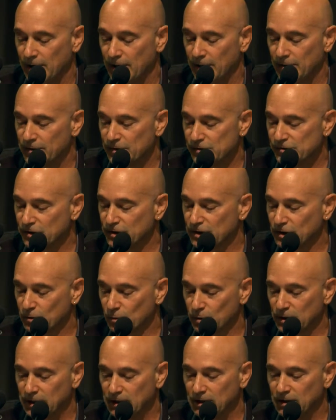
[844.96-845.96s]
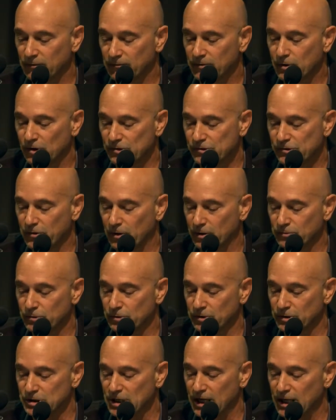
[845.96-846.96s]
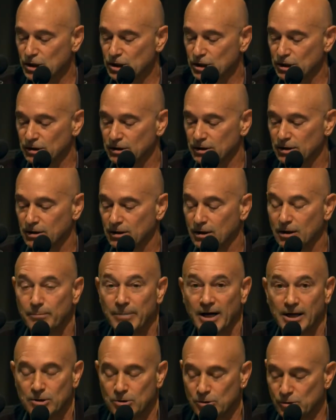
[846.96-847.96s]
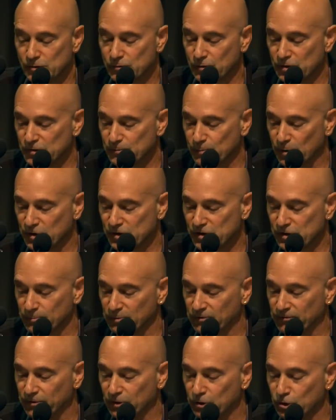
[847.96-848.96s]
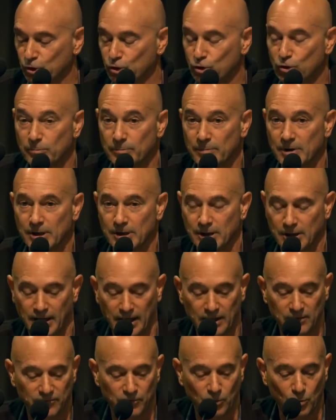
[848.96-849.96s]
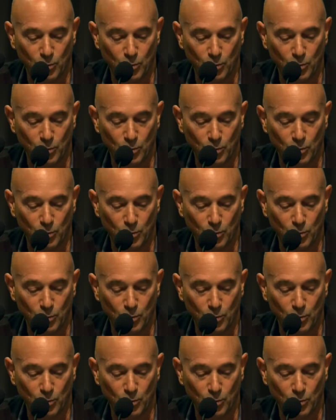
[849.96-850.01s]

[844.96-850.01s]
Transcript: There's a degree of cross-cultural tension about who is responsible for whom and for